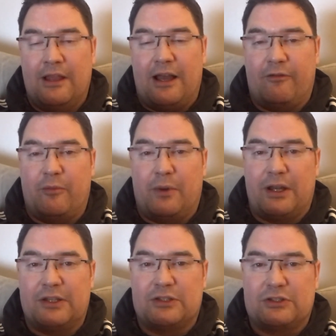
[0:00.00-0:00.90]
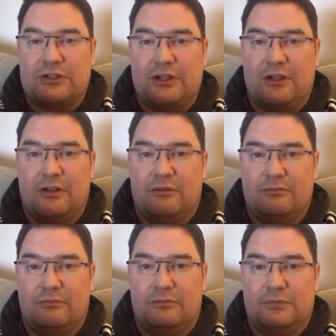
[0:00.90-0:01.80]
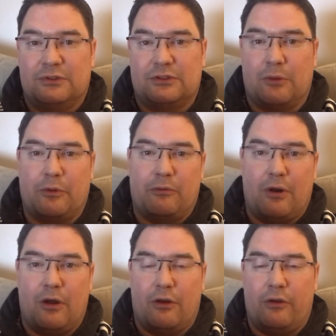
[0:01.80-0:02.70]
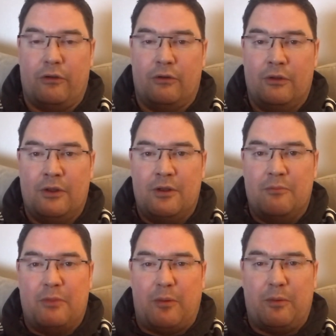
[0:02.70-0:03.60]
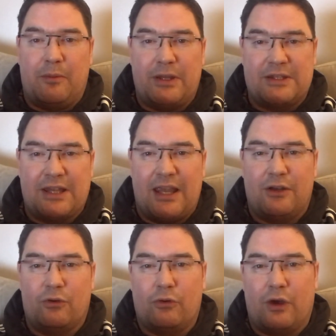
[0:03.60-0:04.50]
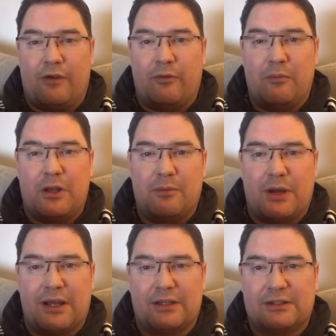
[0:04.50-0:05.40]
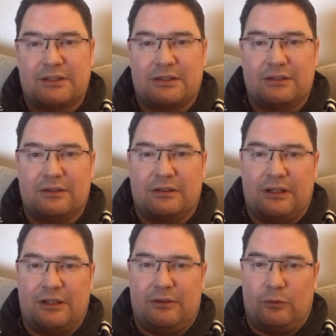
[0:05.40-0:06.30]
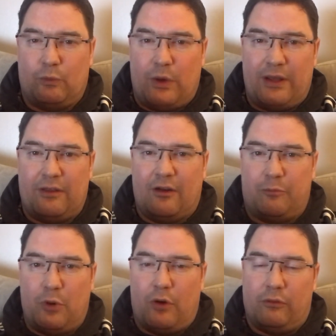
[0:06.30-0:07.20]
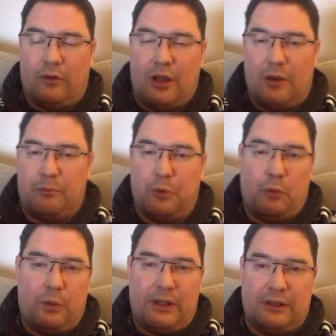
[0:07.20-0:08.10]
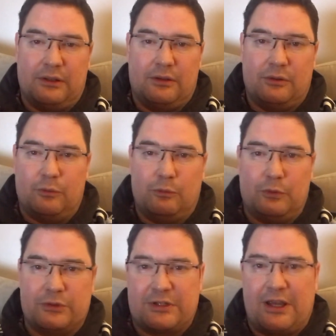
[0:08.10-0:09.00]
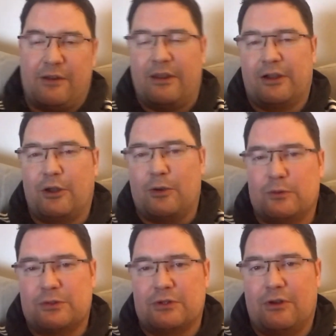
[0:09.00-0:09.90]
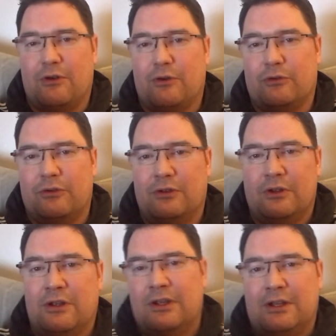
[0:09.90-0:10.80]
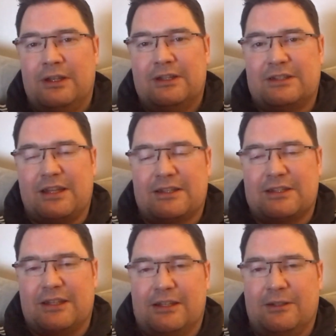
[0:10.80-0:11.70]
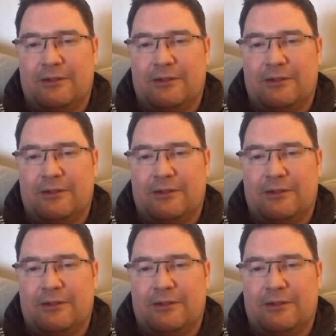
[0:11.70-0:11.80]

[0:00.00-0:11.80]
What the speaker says: Have I managed to stop the rot and maybe maintain, or have I minimised like the weight that I've put on? But we'll see how that goes on Saturday.